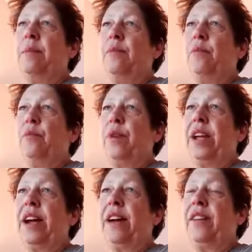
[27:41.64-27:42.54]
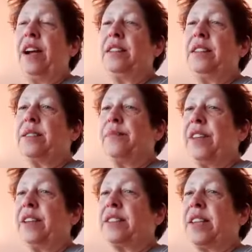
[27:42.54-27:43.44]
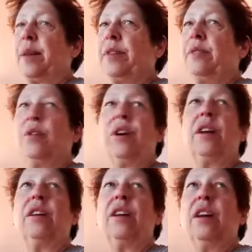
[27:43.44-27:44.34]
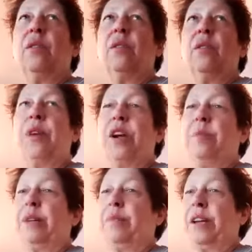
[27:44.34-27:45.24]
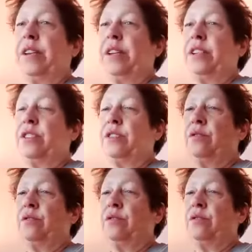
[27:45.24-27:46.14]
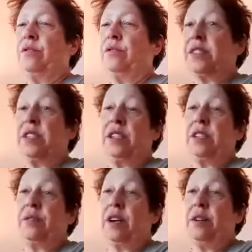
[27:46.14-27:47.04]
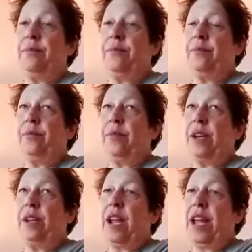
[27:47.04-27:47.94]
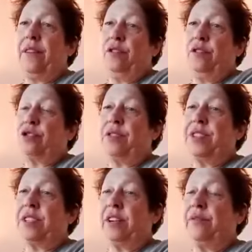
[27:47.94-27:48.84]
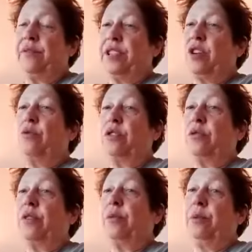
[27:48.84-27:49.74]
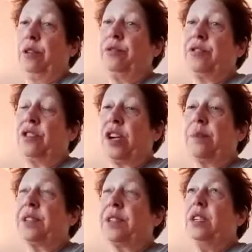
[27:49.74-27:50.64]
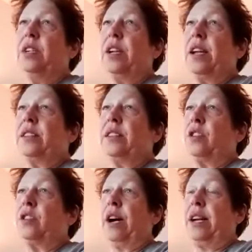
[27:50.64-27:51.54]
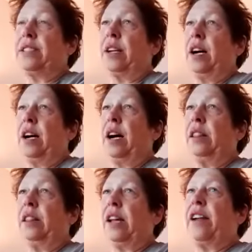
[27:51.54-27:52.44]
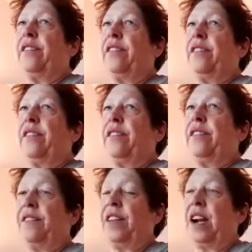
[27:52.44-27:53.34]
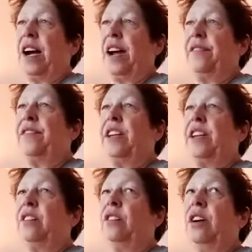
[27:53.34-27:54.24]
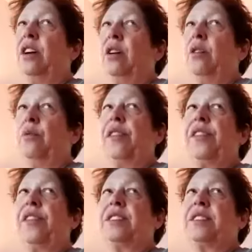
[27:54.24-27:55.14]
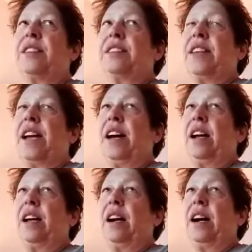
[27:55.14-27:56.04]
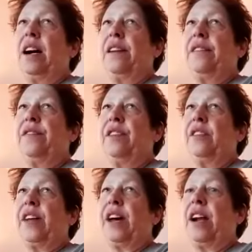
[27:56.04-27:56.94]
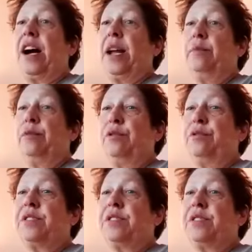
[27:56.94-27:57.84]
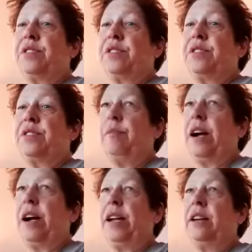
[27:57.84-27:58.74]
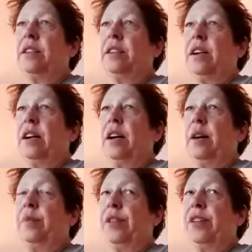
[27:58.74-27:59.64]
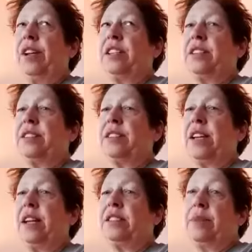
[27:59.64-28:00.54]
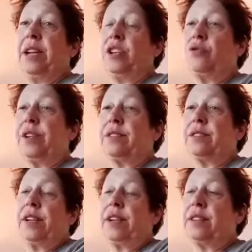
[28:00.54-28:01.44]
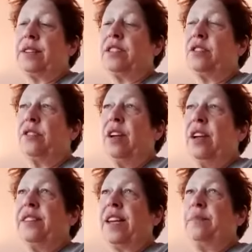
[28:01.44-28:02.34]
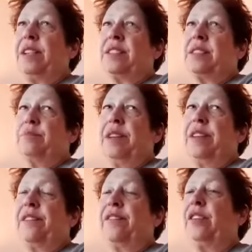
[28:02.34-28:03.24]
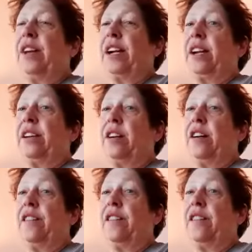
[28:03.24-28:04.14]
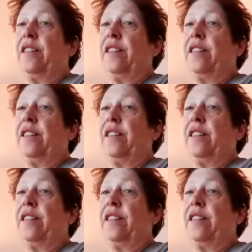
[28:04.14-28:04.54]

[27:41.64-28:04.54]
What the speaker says: we have had some things happen where we are being mandated to do testing, and have no choice in it. If we don't do it, we will lose our jobs. And so it's a lot of the stuff that I feel with this is that I feel that I am losing some of my ability to say, to make a choice, I guess. And so that makes me not feel like enough, because I'm